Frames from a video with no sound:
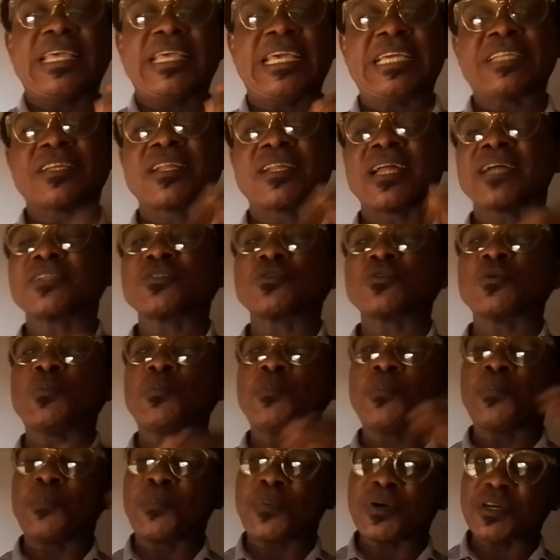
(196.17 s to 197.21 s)
in order to
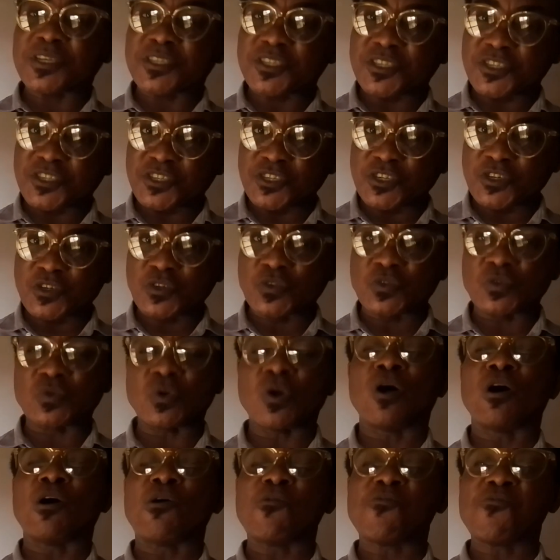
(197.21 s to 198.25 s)

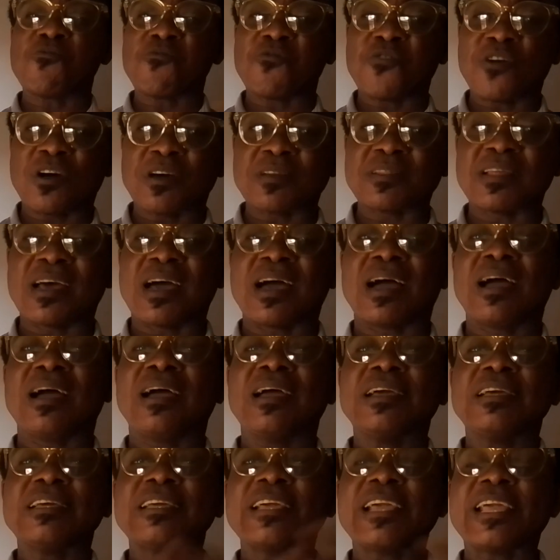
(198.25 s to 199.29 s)
pursue or further
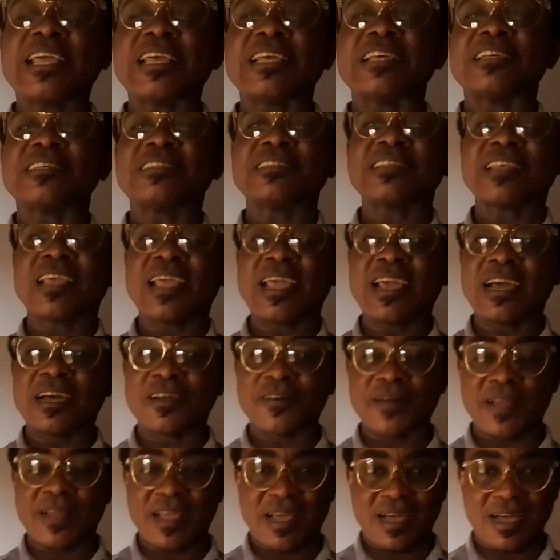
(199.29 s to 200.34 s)
his
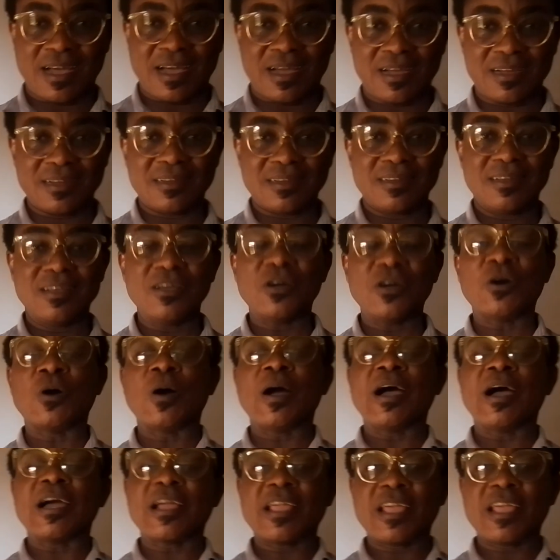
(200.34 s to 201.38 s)
career
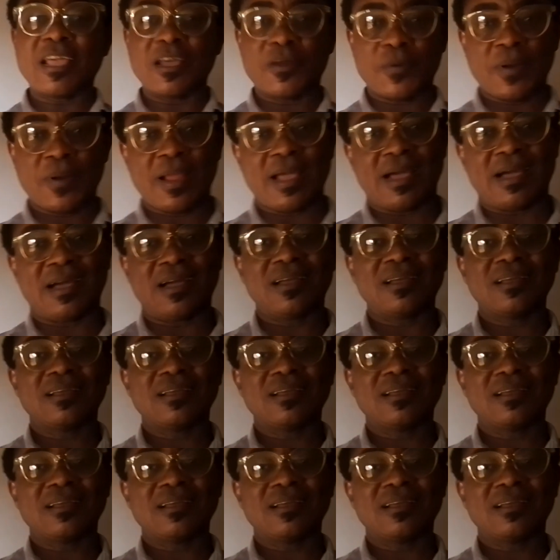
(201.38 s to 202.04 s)
or her career